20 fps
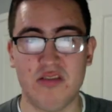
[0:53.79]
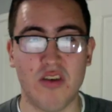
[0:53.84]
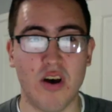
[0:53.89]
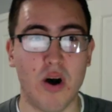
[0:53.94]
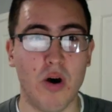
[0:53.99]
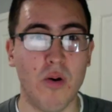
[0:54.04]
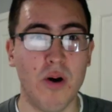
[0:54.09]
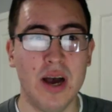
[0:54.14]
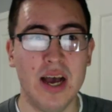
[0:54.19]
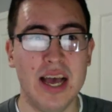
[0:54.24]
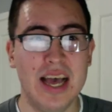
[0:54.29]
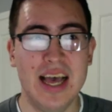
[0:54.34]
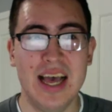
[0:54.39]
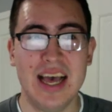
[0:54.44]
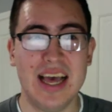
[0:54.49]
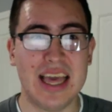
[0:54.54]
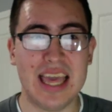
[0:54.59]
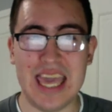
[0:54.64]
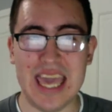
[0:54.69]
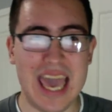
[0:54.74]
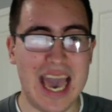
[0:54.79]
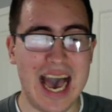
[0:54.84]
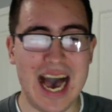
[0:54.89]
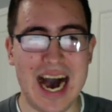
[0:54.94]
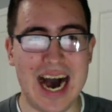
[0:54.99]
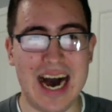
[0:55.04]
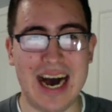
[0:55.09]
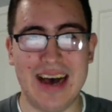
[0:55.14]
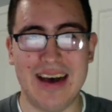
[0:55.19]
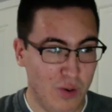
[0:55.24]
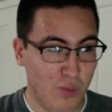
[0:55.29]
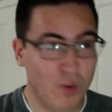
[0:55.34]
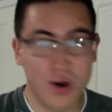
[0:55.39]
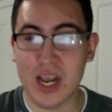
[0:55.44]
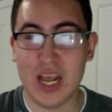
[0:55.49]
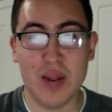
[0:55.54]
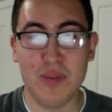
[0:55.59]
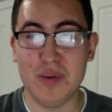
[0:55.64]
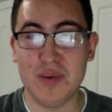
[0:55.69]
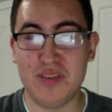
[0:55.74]
So, yeah. We're
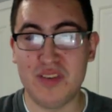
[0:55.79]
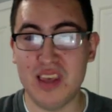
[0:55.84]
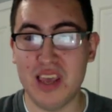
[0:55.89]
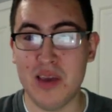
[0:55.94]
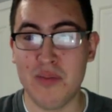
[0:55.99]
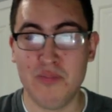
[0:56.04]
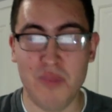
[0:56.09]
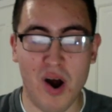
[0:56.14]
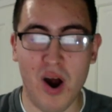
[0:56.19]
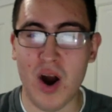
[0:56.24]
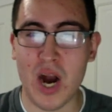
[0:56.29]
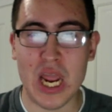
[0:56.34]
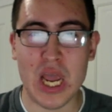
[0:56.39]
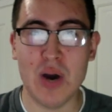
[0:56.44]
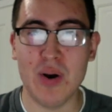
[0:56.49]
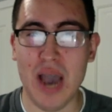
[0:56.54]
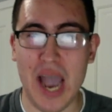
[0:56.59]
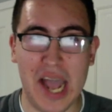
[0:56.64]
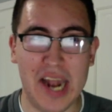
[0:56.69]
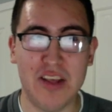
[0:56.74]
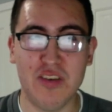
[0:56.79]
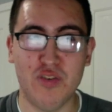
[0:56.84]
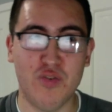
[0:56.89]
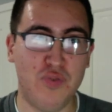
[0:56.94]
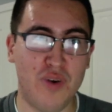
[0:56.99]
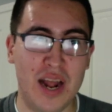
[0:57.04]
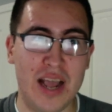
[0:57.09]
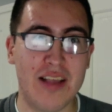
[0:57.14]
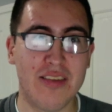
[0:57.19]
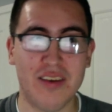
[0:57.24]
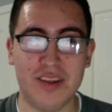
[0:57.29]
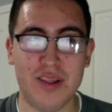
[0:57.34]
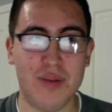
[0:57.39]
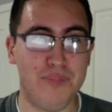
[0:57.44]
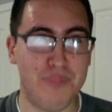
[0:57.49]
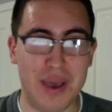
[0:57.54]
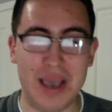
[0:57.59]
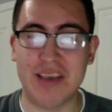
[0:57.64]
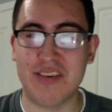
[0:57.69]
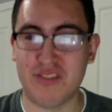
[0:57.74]
going to be seeing Mario and his friends on the
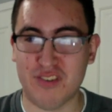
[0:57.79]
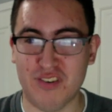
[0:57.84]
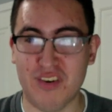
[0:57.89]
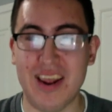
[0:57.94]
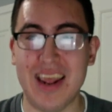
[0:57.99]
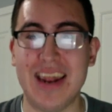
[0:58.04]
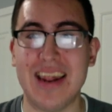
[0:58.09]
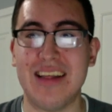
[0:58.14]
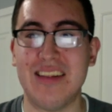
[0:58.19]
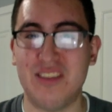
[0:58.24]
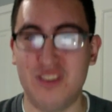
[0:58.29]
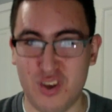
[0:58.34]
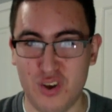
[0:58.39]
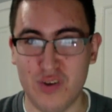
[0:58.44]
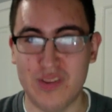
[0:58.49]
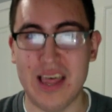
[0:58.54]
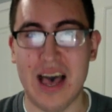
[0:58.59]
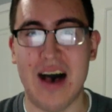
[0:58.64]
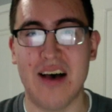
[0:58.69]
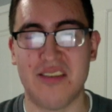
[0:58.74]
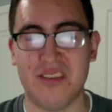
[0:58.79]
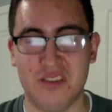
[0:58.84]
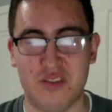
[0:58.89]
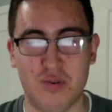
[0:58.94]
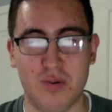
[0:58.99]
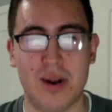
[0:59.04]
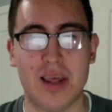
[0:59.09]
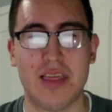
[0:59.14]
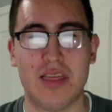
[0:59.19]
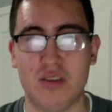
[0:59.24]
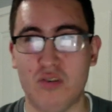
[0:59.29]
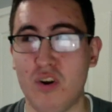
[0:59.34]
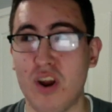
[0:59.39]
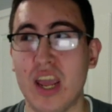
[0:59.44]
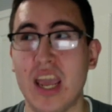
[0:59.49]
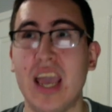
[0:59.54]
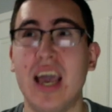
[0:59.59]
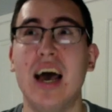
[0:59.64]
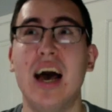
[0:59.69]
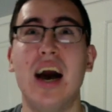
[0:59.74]
big screen in
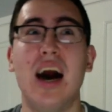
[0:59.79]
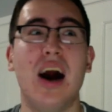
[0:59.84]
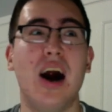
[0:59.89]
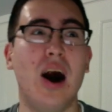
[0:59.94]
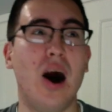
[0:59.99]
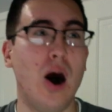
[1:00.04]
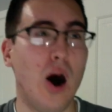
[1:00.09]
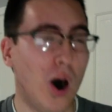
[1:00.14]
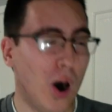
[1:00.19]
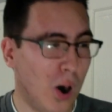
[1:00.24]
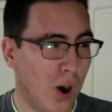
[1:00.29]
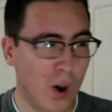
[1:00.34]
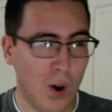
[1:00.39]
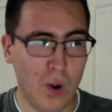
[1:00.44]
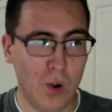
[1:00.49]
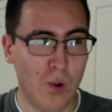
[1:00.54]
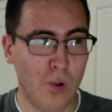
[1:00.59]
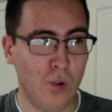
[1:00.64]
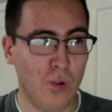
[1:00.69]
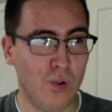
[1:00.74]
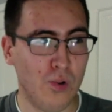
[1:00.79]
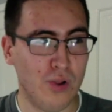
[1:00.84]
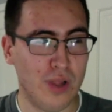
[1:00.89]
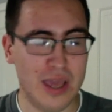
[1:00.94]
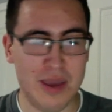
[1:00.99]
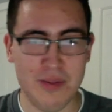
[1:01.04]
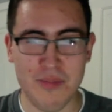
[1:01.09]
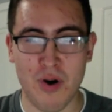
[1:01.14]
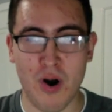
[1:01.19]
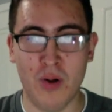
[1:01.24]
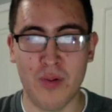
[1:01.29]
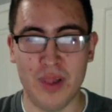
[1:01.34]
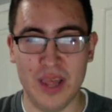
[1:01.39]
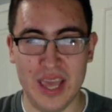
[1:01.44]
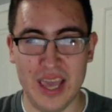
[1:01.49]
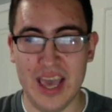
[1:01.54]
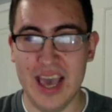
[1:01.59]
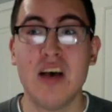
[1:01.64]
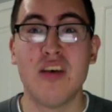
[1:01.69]
2023. Holy moly.